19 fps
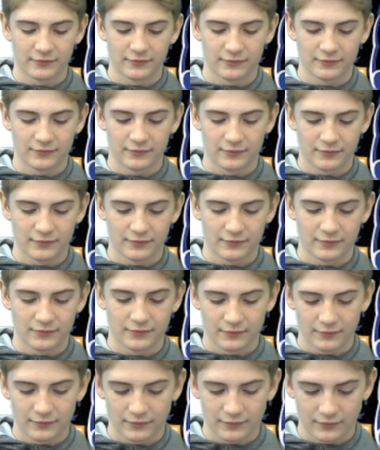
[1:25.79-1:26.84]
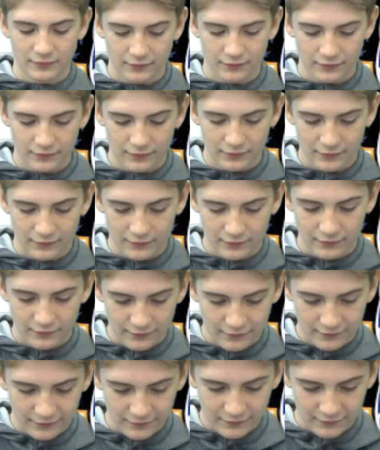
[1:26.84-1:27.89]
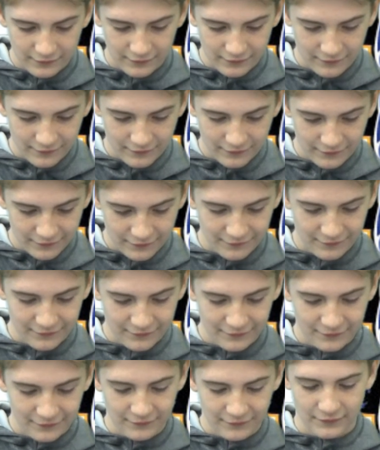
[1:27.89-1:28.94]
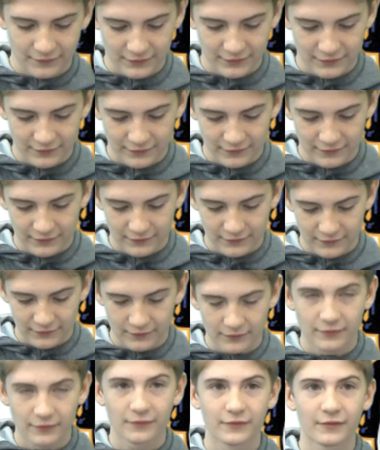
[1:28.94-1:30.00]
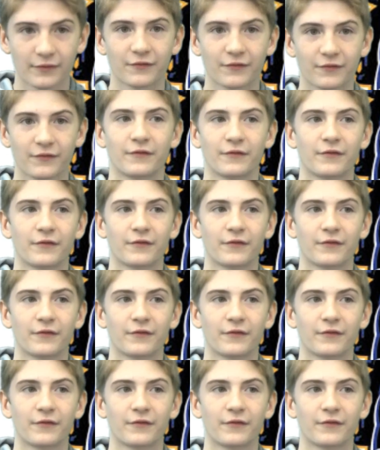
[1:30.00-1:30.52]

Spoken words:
This person isn't speaking.